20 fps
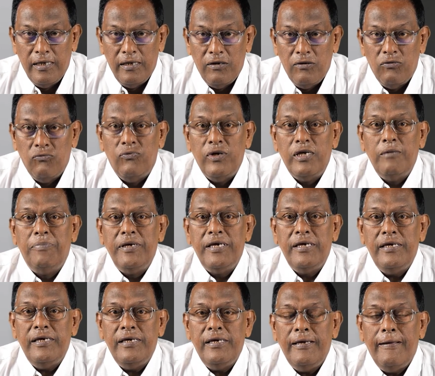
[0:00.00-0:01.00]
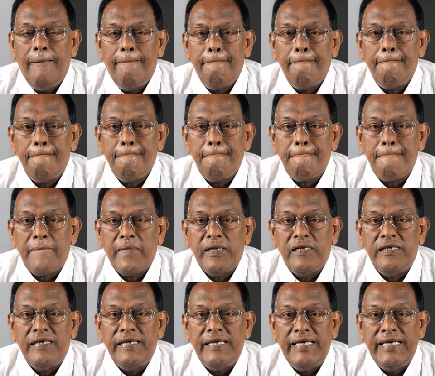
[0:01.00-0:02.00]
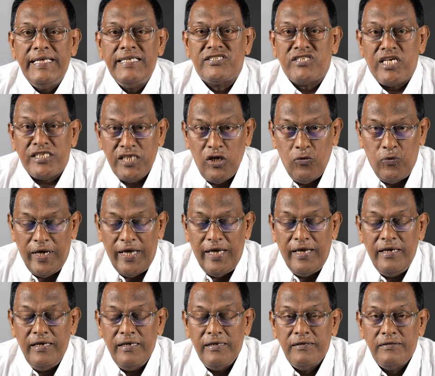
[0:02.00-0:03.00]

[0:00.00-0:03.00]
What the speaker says: will be in such a way